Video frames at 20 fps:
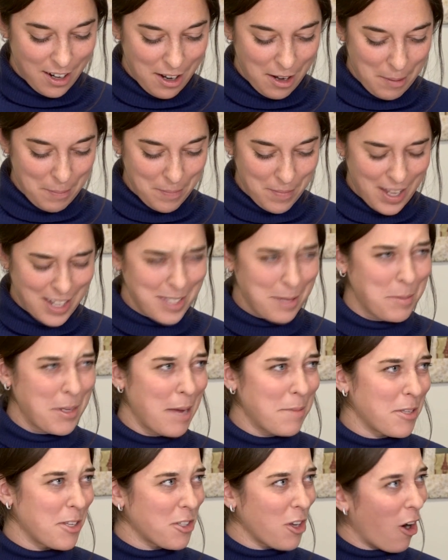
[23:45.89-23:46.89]
And
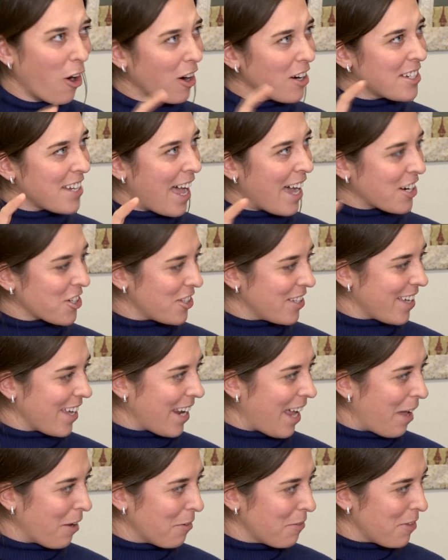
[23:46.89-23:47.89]
sometimes it's hard to actually
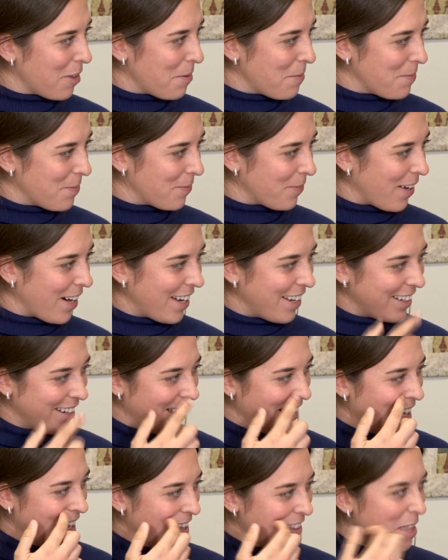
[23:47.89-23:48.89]
get out of them, right?
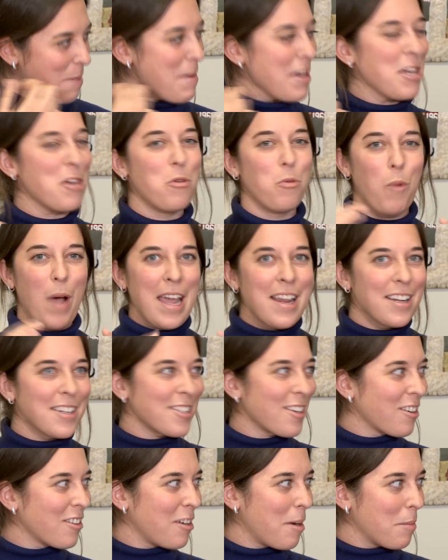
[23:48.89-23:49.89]
They make you wait a
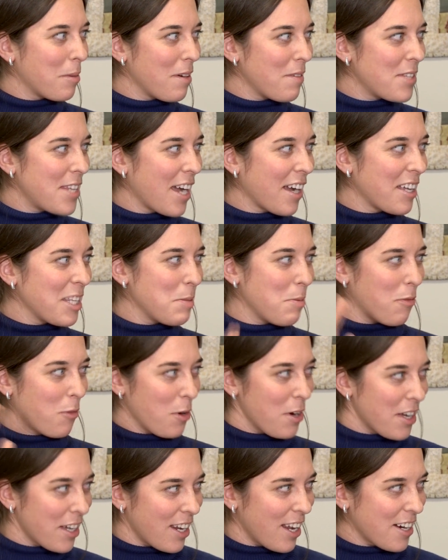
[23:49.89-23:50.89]
certain number of seconds
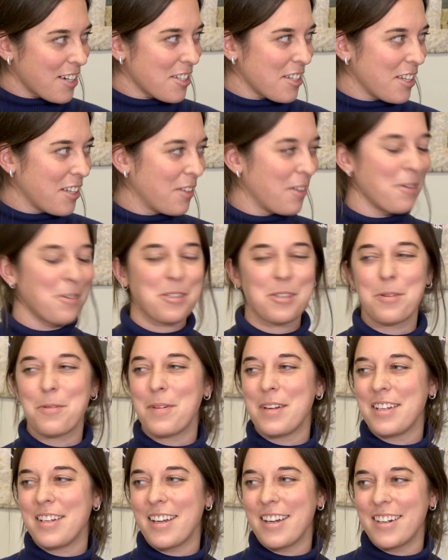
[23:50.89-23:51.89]
before you can actually close the
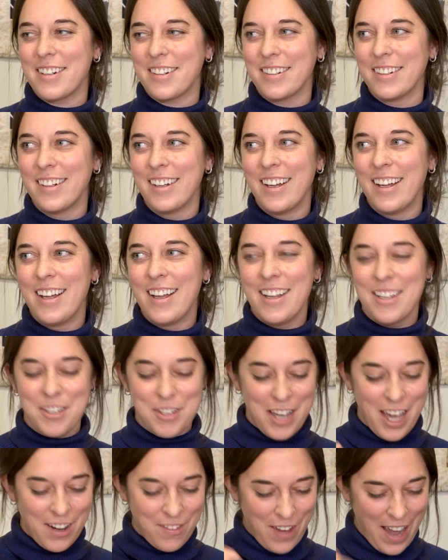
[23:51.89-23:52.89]
window.
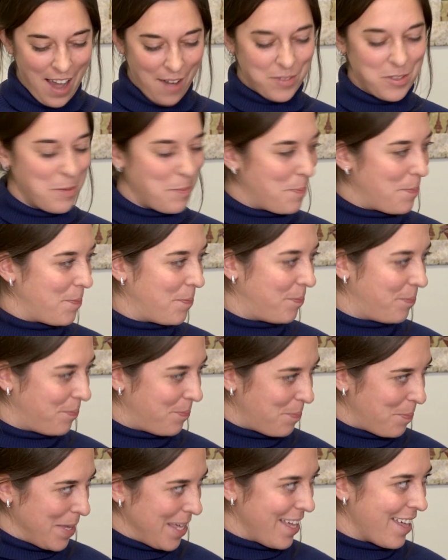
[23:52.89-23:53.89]
You kind of have to
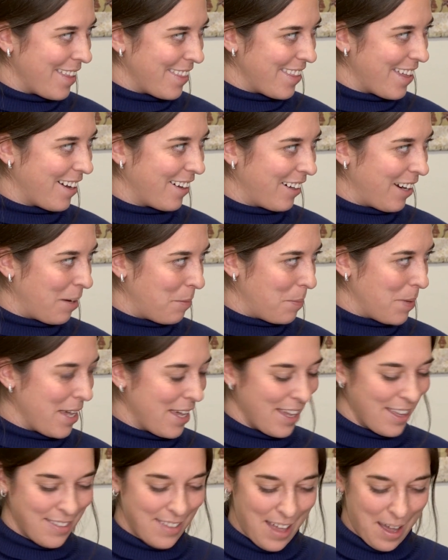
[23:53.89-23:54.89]
be in there and
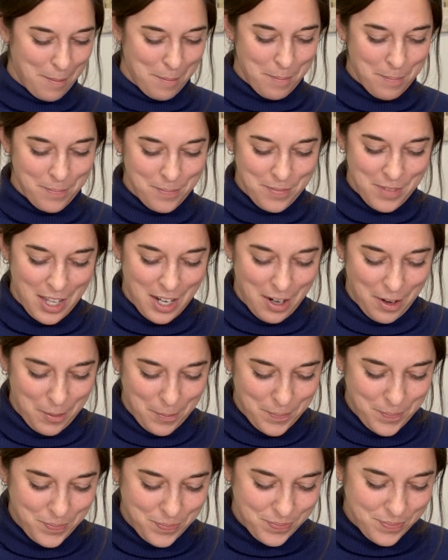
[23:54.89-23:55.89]
be in that,
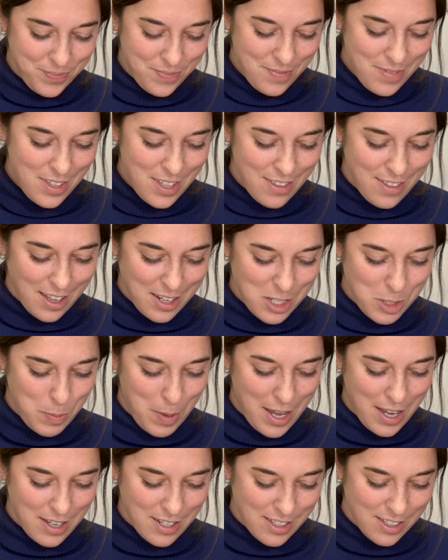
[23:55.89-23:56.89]
that
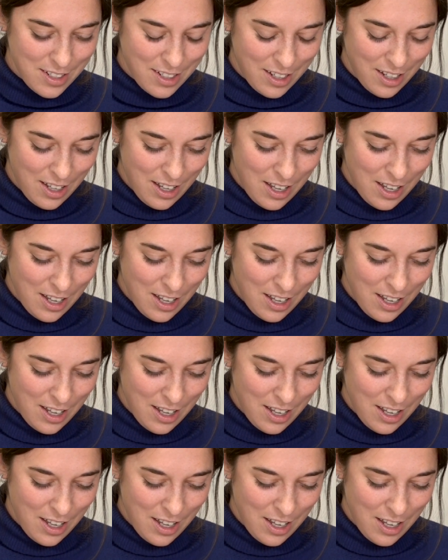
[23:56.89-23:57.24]
space.